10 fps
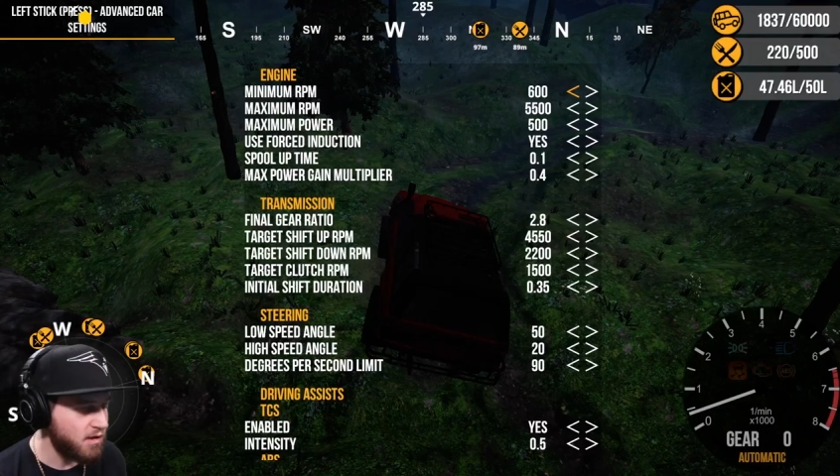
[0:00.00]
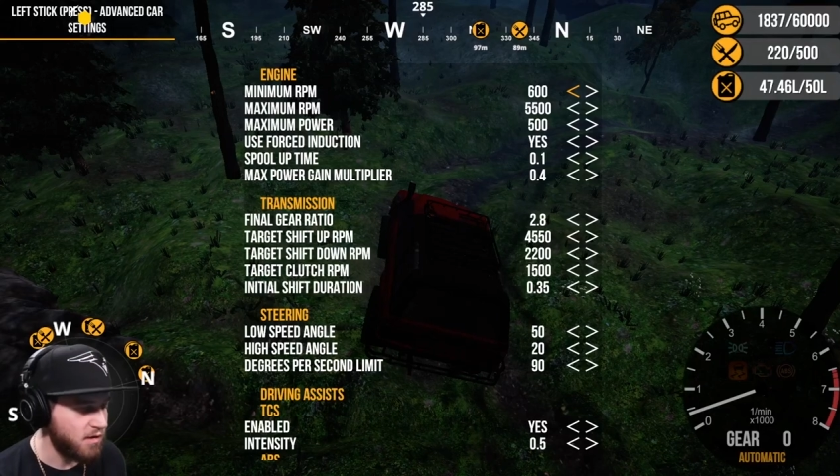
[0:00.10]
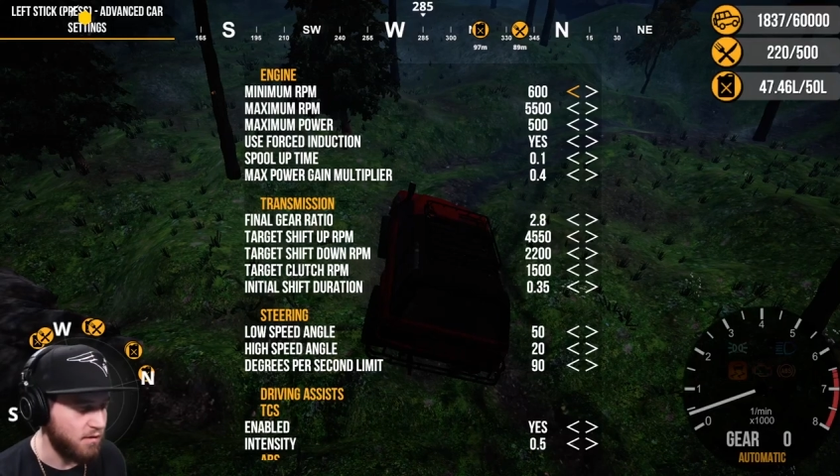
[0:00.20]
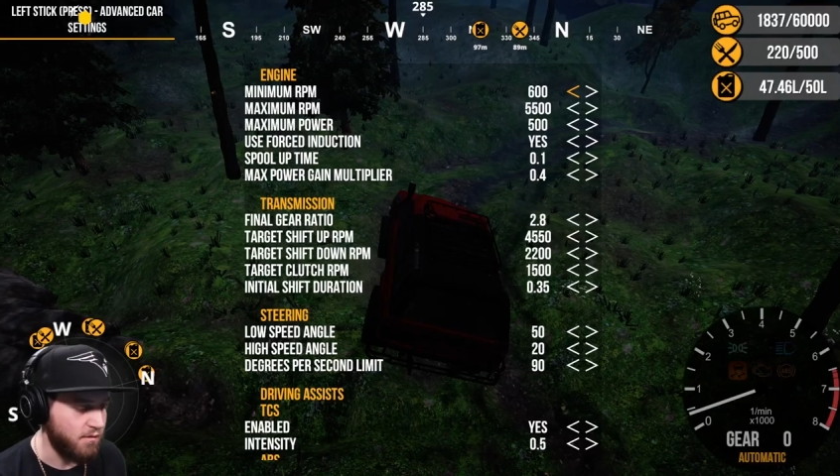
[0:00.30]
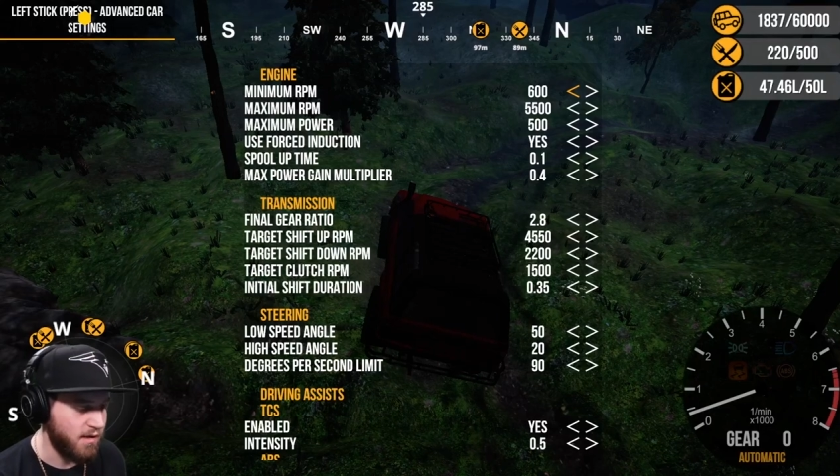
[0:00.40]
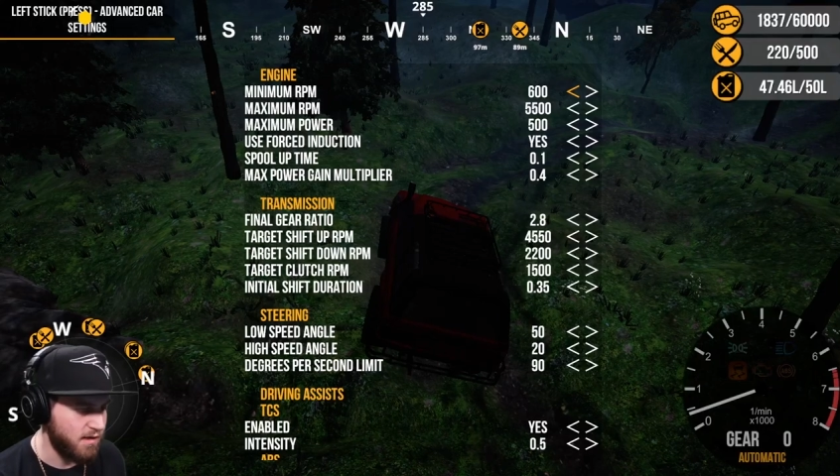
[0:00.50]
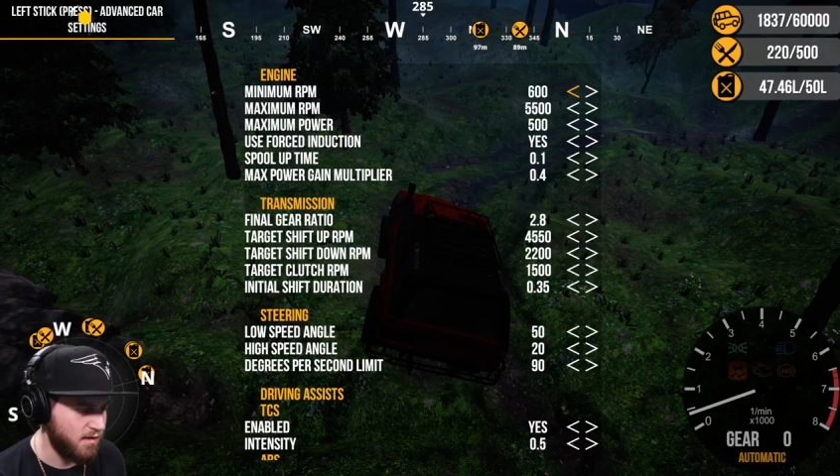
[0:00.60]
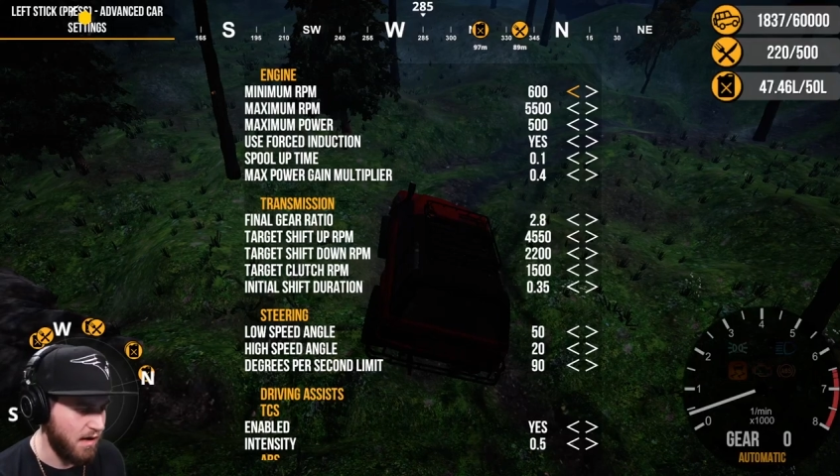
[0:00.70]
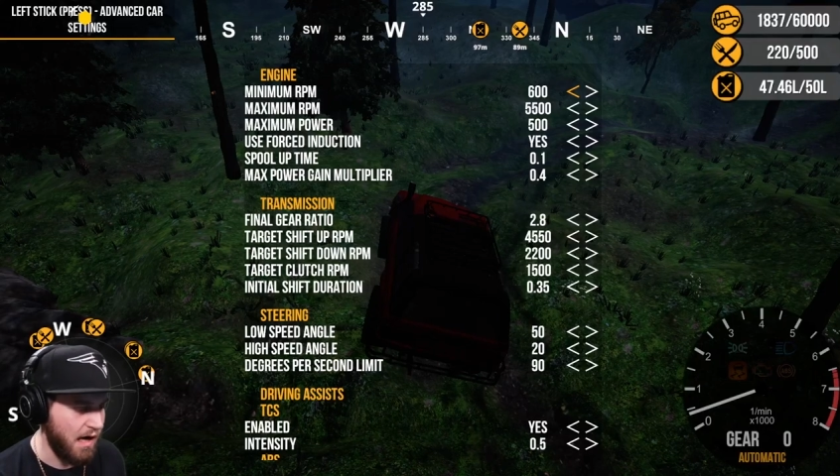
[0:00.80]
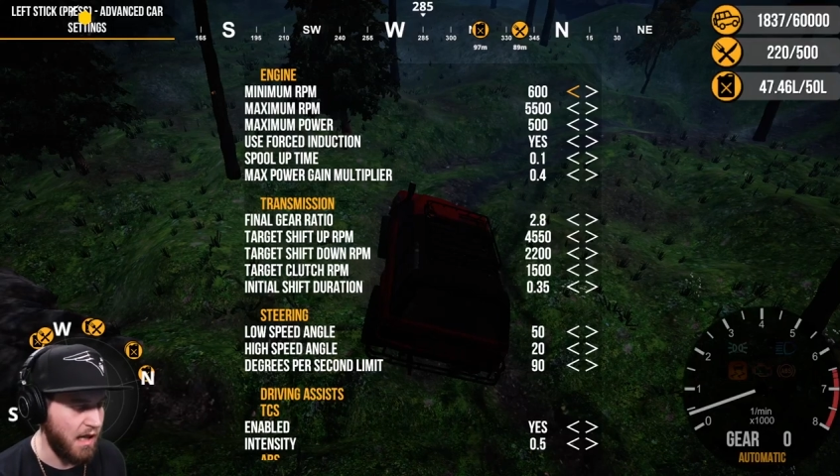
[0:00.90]
So this
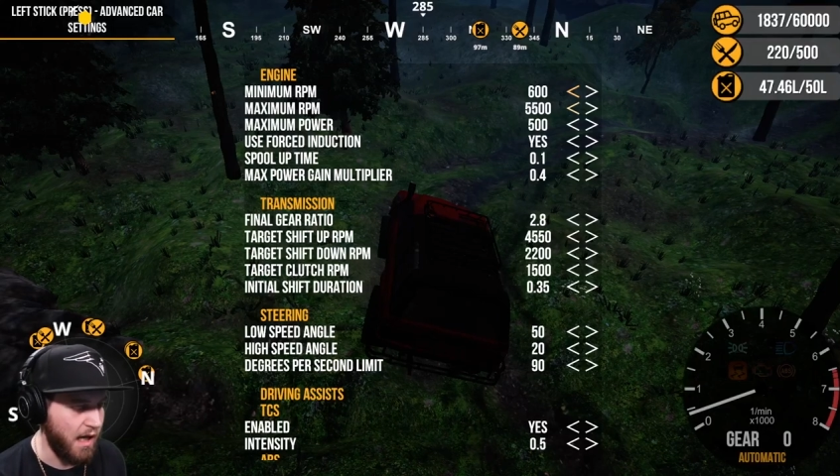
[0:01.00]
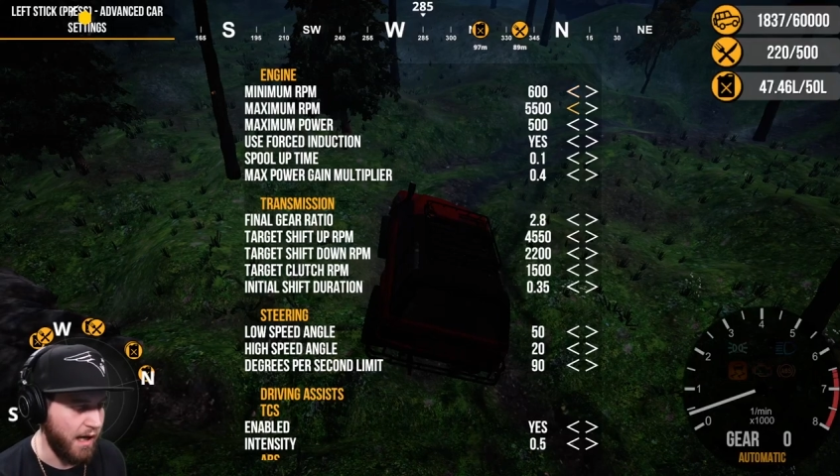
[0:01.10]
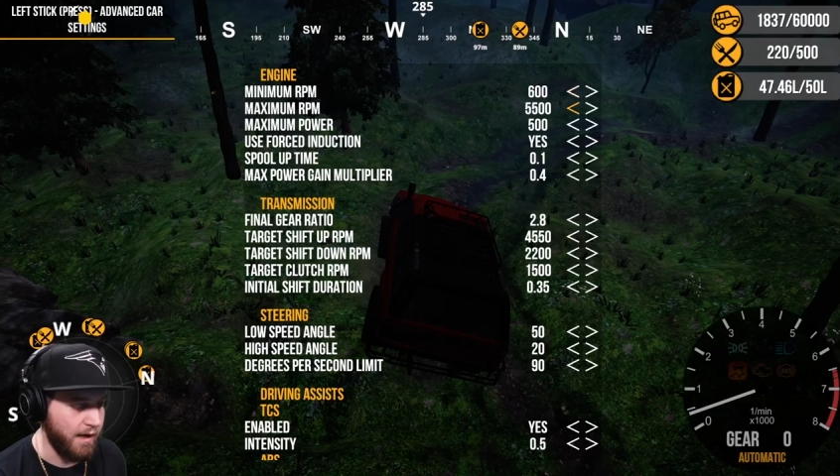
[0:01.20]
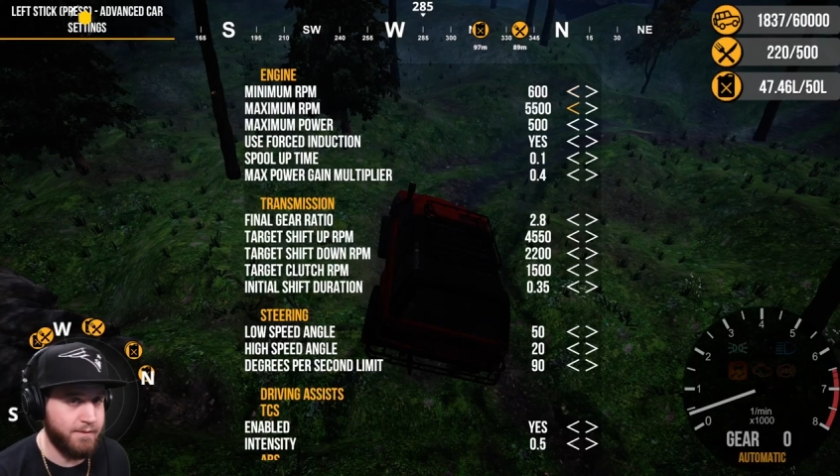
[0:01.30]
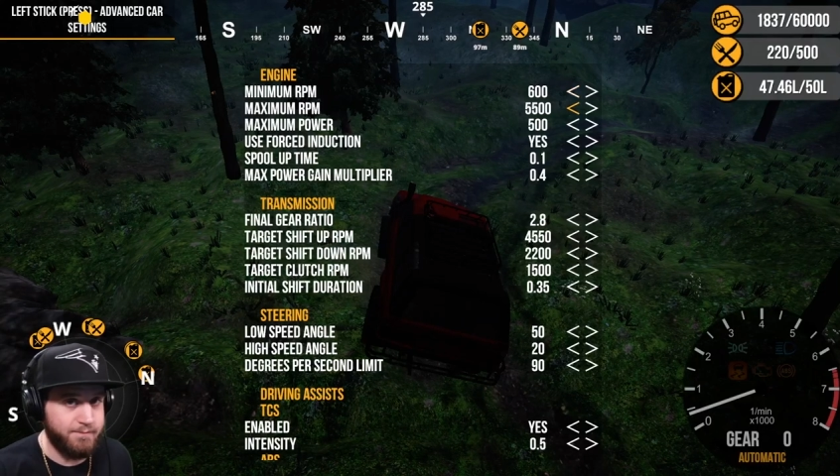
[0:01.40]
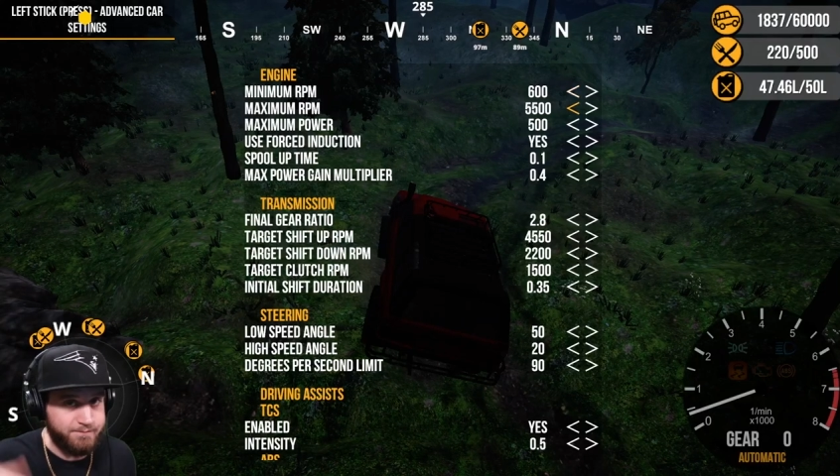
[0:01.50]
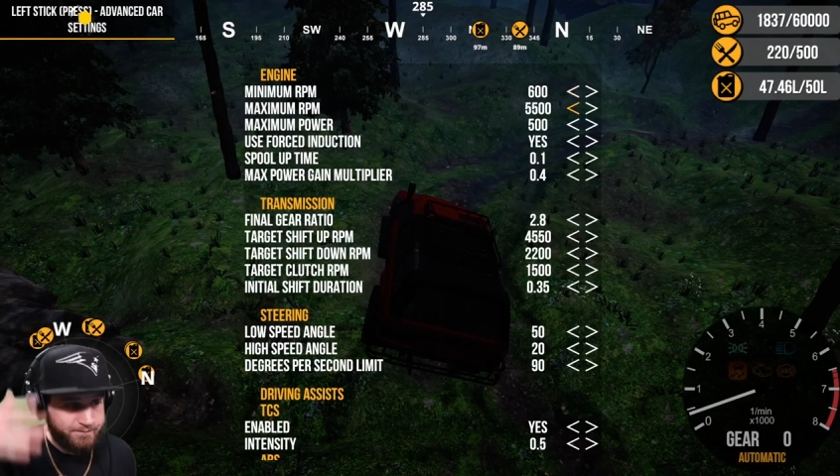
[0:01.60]
is all kind of like...